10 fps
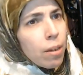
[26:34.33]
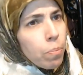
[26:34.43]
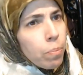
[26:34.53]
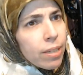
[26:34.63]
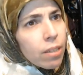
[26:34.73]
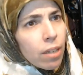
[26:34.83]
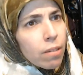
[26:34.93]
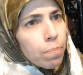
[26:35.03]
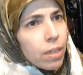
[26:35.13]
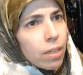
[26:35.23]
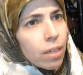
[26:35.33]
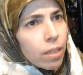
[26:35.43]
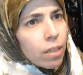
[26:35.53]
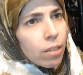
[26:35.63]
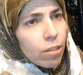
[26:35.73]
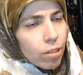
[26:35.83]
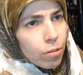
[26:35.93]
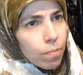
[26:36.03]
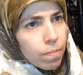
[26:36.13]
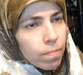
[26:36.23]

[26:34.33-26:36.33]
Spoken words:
based on the media they consume?